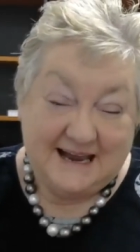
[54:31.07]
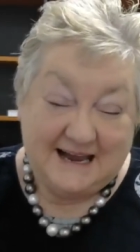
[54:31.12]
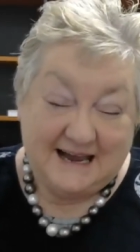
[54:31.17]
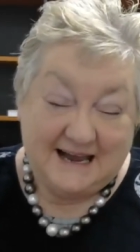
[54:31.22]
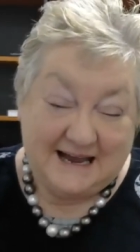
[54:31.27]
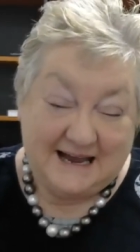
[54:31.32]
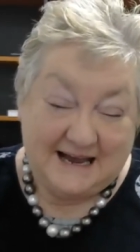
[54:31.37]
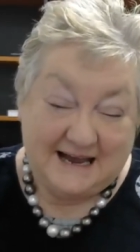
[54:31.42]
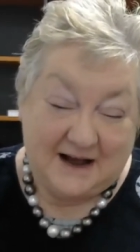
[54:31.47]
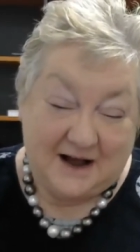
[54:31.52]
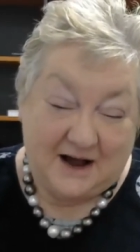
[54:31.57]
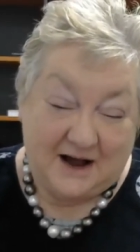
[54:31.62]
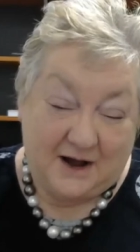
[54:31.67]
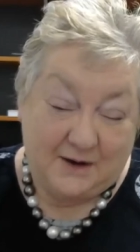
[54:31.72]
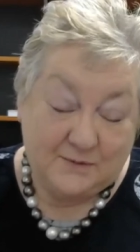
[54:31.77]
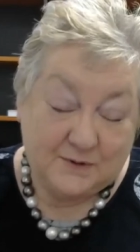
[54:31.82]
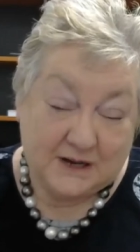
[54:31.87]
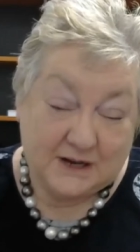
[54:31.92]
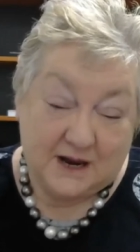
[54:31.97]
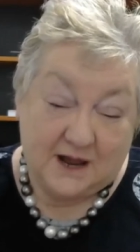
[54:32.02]
I
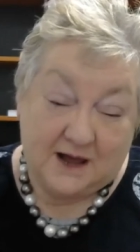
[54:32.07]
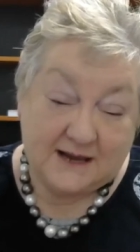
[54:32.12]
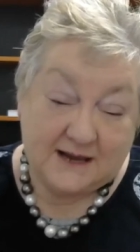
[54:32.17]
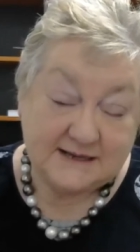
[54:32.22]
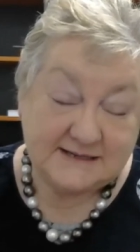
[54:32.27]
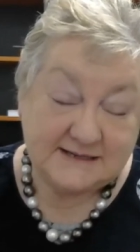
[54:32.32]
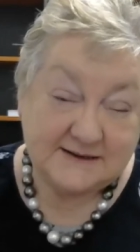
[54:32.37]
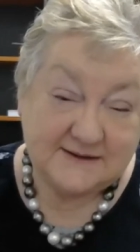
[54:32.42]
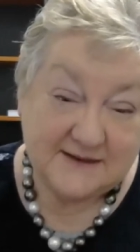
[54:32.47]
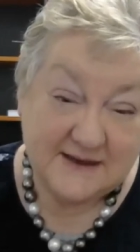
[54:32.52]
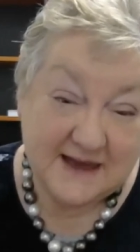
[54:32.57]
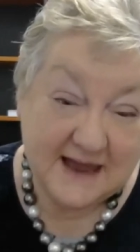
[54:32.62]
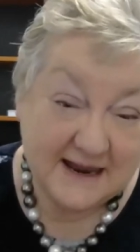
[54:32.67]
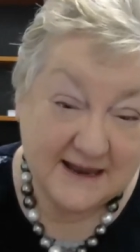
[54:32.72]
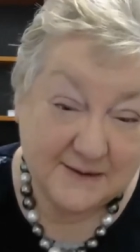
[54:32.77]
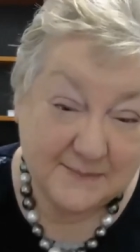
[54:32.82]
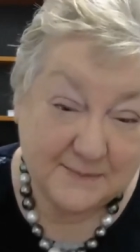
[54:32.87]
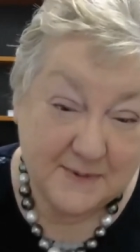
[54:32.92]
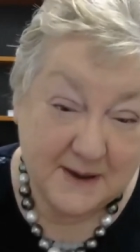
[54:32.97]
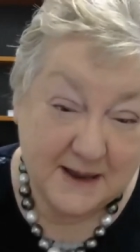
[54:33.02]
would like to
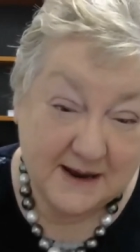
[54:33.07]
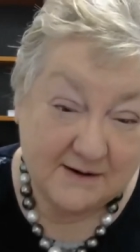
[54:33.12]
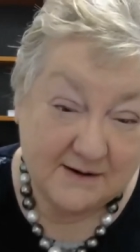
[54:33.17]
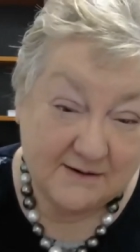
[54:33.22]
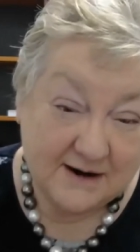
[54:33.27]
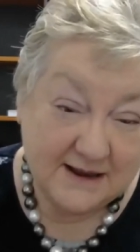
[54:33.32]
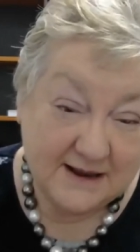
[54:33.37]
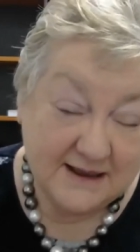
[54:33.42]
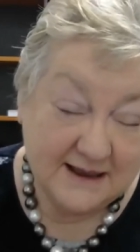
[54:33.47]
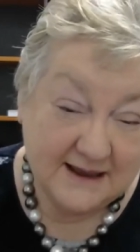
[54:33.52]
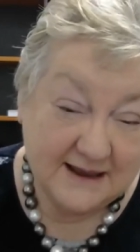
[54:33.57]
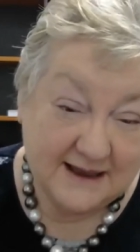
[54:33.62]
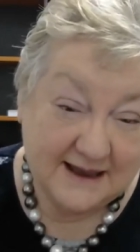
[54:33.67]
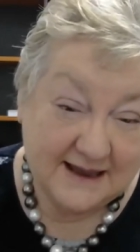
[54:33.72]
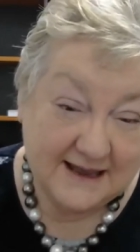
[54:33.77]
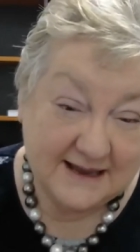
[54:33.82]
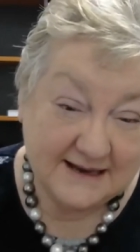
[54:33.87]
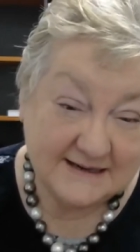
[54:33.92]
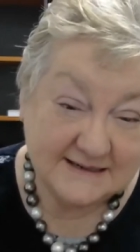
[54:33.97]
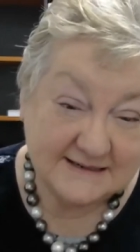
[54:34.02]
thank Mary,
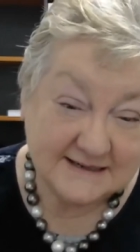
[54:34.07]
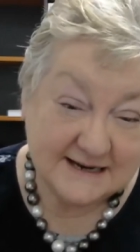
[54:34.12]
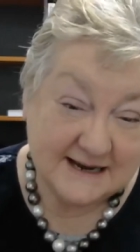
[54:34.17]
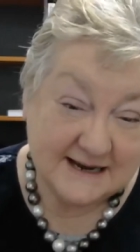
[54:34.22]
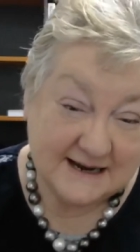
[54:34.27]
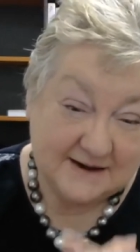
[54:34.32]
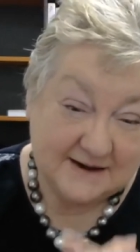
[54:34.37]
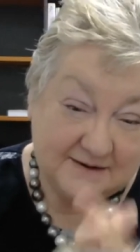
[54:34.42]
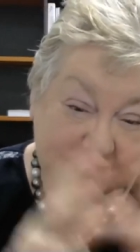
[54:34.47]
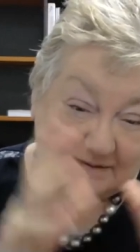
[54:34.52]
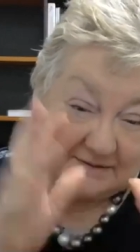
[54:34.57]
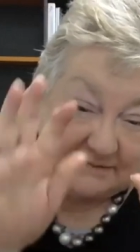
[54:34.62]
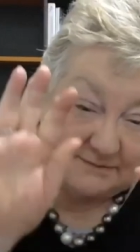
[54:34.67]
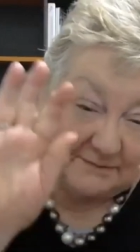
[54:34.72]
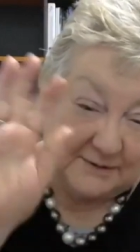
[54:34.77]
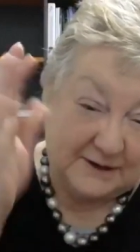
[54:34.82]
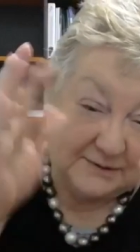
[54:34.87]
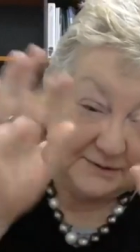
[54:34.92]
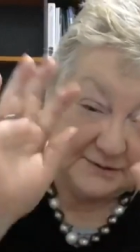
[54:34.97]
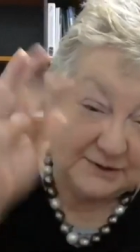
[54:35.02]
and
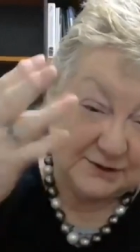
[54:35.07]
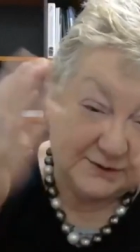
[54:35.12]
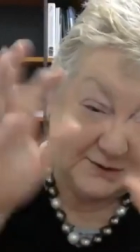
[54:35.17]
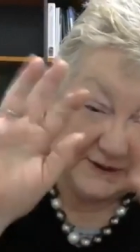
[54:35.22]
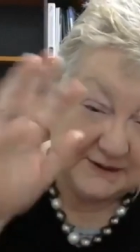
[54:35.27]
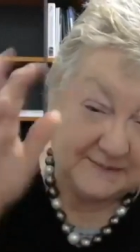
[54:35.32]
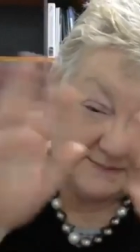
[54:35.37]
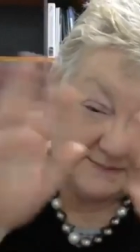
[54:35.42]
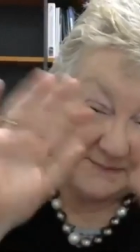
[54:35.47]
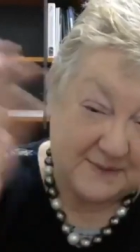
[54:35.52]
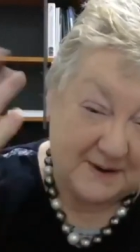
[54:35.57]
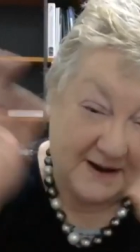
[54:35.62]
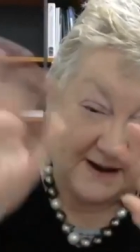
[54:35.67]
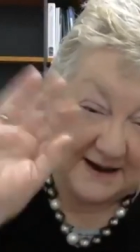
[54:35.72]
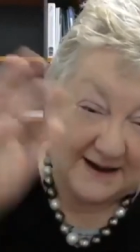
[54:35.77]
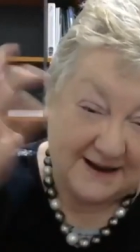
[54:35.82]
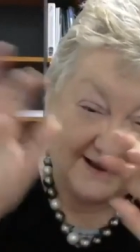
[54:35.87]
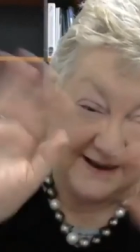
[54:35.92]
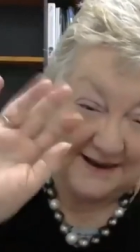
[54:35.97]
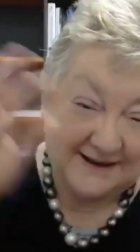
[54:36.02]
we'll do it
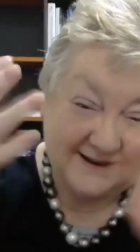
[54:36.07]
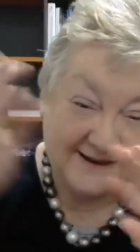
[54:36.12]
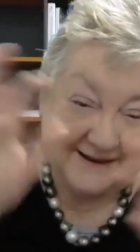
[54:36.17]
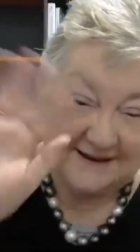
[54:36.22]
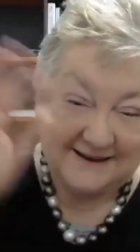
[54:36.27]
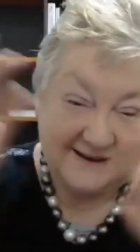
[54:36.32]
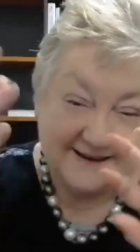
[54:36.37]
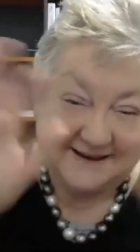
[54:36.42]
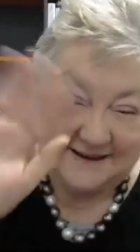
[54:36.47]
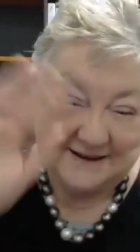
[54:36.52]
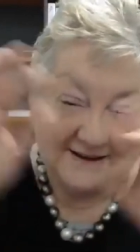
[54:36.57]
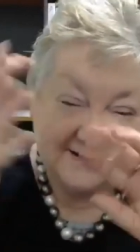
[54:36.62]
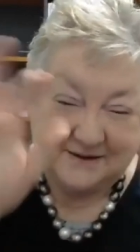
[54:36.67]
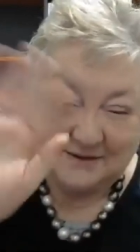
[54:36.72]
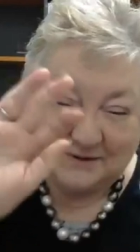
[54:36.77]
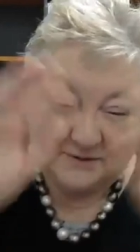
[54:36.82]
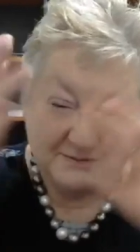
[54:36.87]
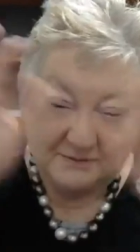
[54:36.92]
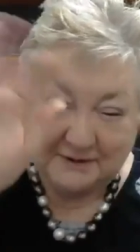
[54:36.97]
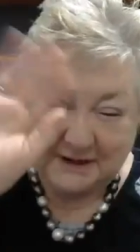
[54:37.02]
by
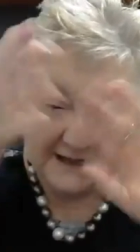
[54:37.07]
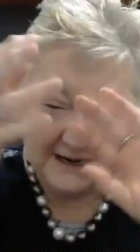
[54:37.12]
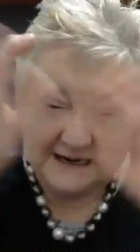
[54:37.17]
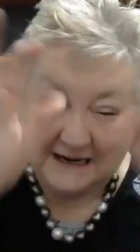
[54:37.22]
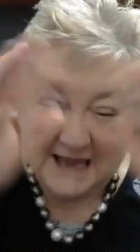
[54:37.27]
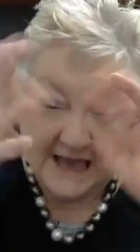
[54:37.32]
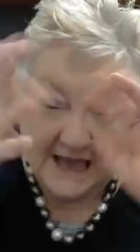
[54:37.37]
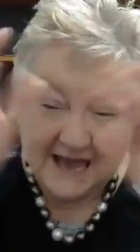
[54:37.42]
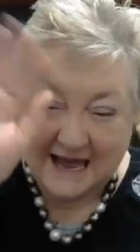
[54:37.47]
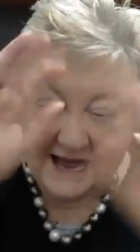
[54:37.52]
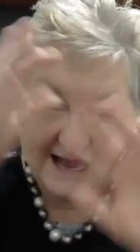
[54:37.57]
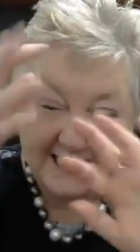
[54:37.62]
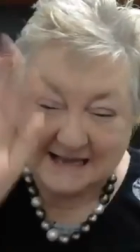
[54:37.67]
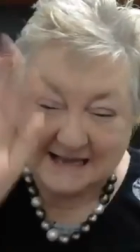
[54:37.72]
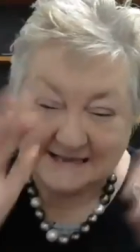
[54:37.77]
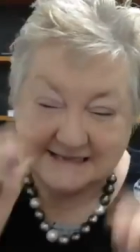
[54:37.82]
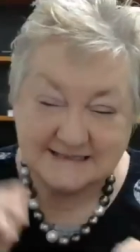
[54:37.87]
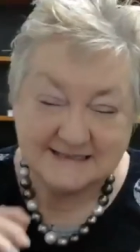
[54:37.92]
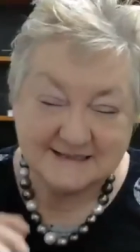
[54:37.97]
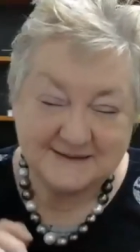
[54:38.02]
wiggling
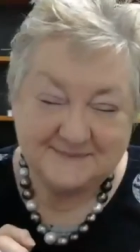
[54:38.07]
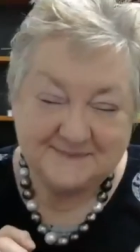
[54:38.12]
hands.